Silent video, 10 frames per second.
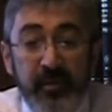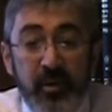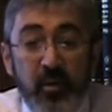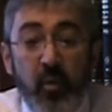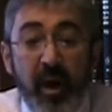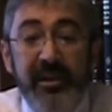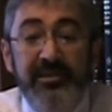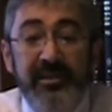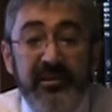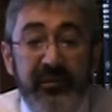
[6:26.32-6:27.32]
why
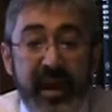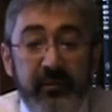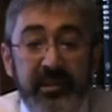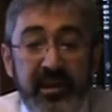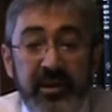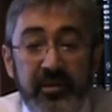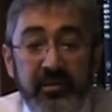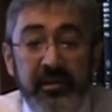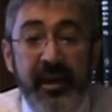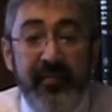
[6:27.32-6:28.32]
is this found
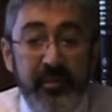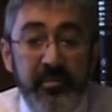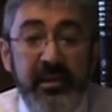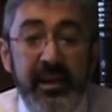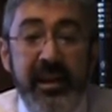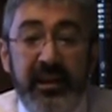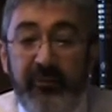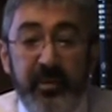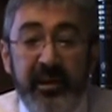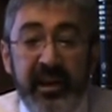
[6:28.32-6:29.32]
here at the beginning
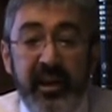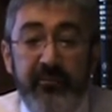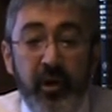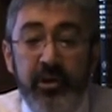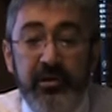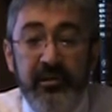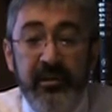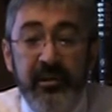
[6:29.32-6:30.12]
of Pirkei Avot